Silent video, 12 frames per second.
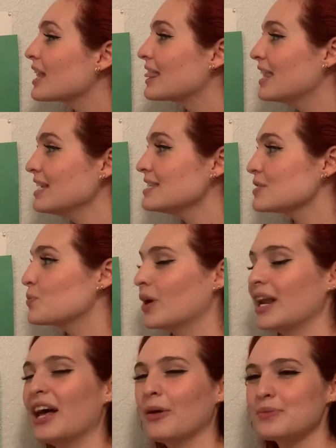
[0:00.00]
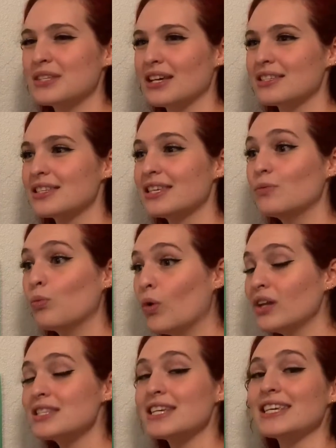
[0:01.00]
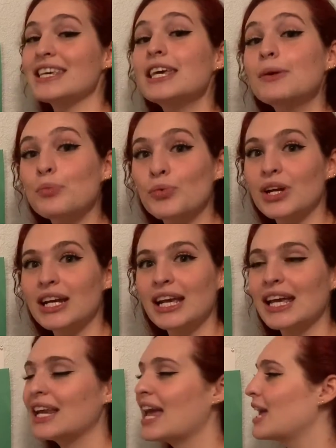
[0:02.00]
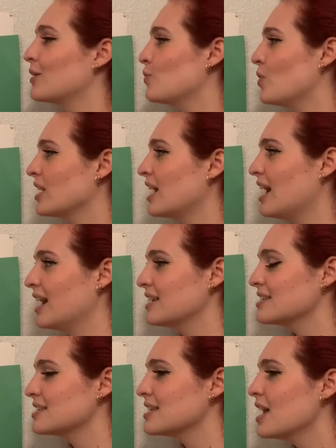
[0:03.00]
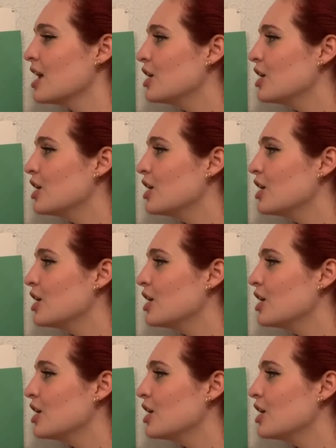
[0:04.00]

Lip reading: This is what helps us want to keep reading and want us